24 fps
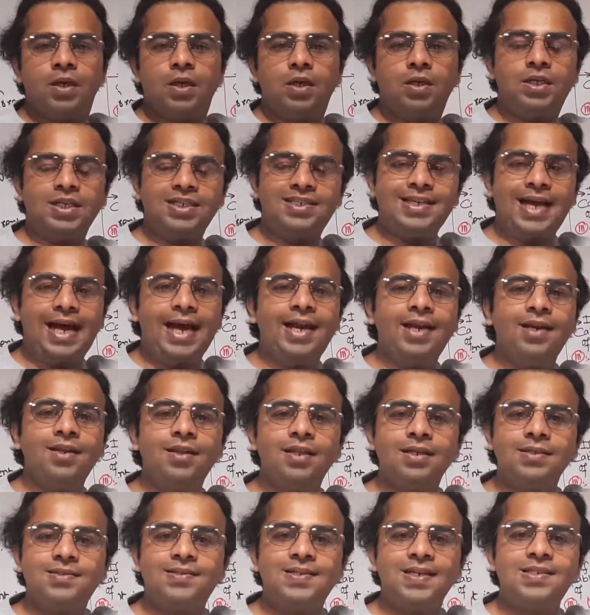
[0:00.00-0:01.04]
design
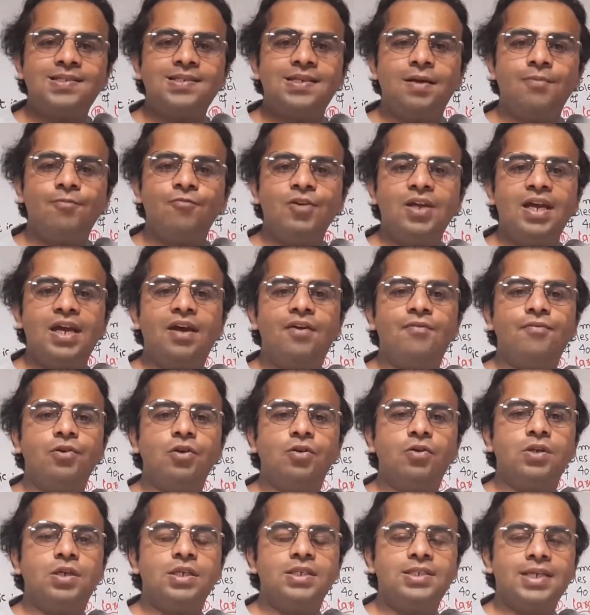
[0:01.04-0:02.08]
the system, we have
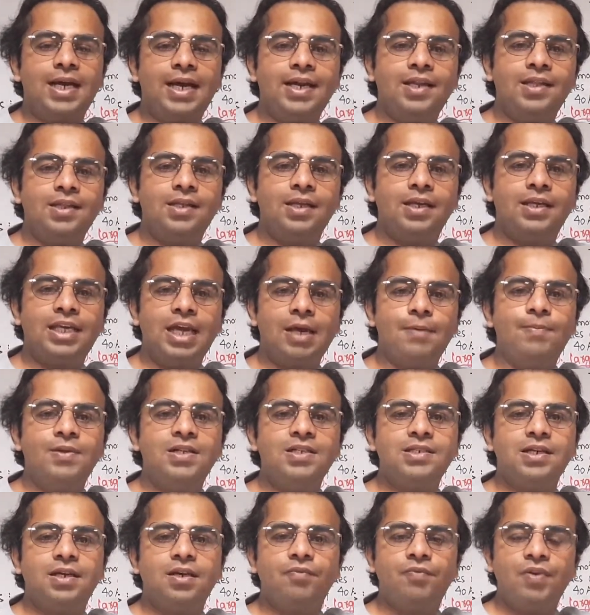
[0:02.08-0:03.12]
to design the
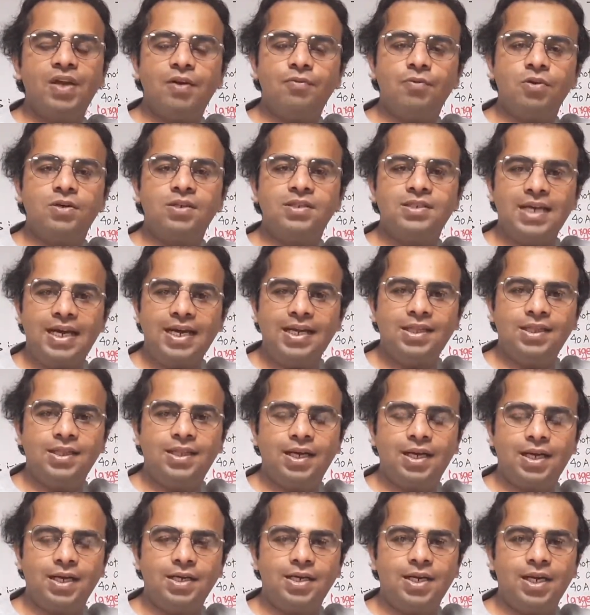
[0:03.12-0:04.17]
cables, and we have to design the
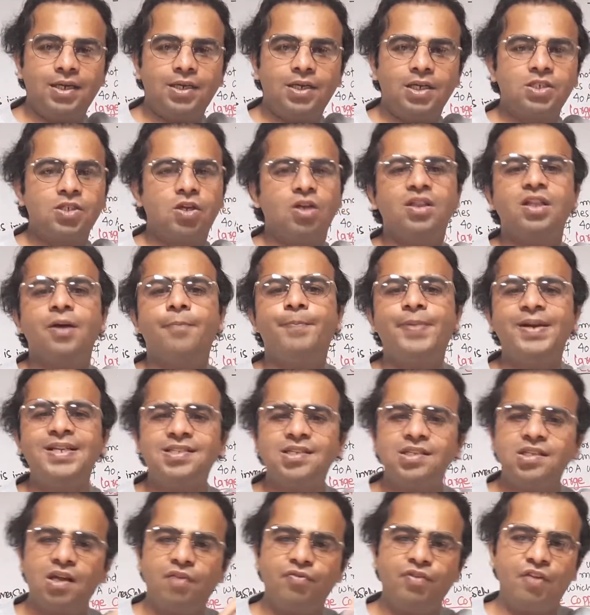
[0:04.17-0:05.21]
conductors on the
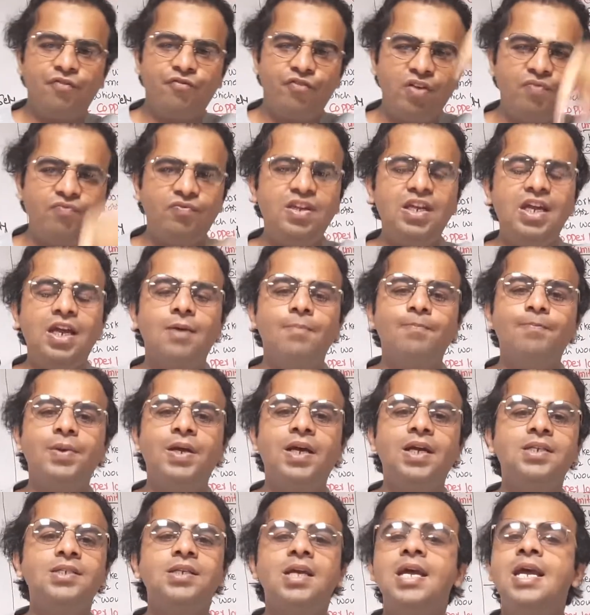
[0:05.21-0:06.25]
basis of the 50
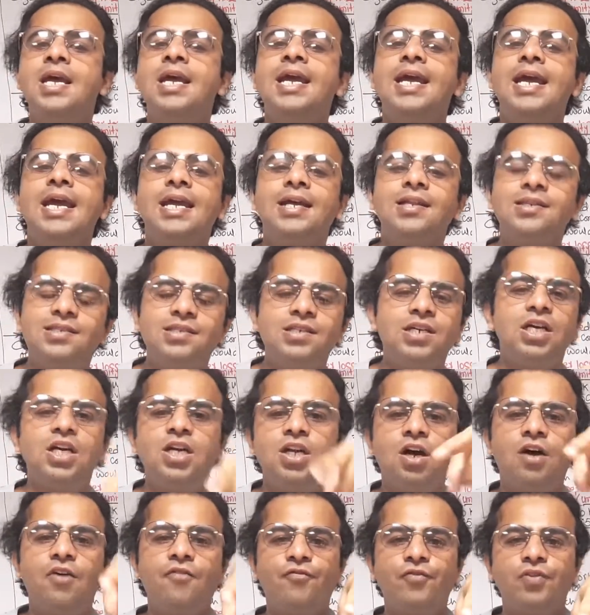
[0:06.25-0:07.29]
amperes instead
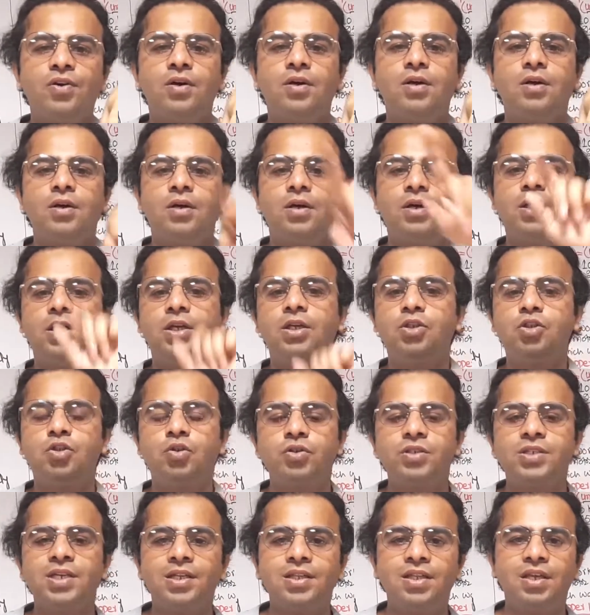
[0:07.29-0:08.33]
of
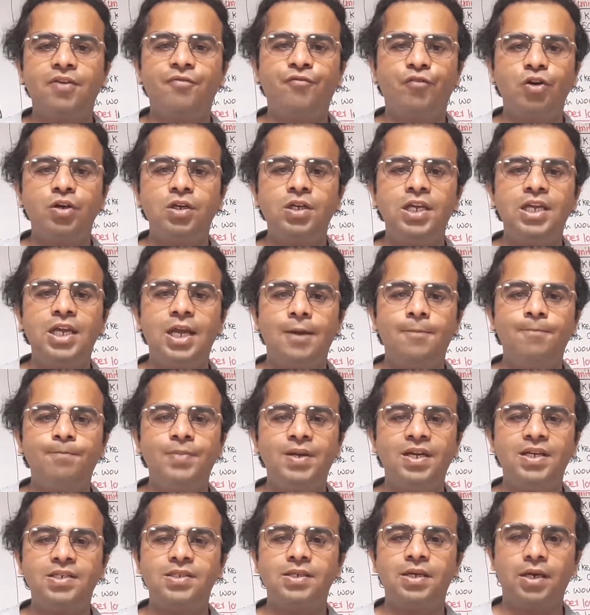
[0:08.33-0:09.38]
choosing the 40
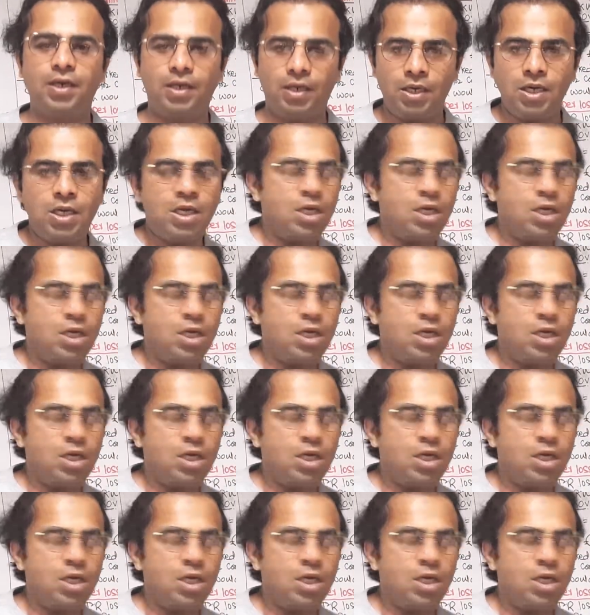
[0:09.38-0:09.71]
amperes current.